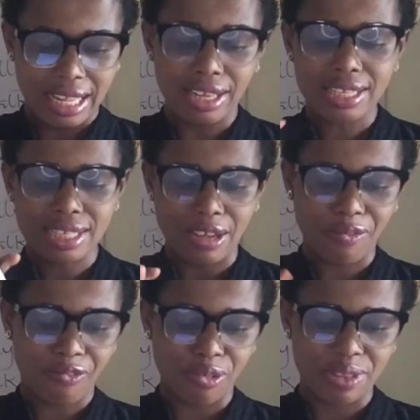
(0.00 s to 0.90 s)
Let's
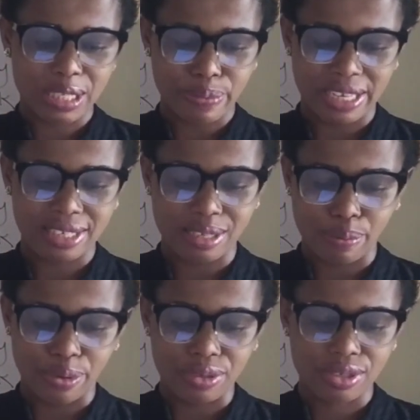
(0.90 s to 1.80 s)
start from the spelling
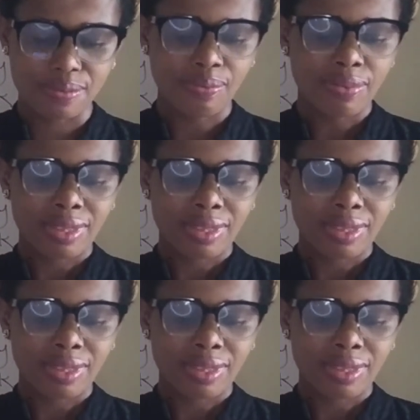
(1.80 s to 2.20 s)
symbols.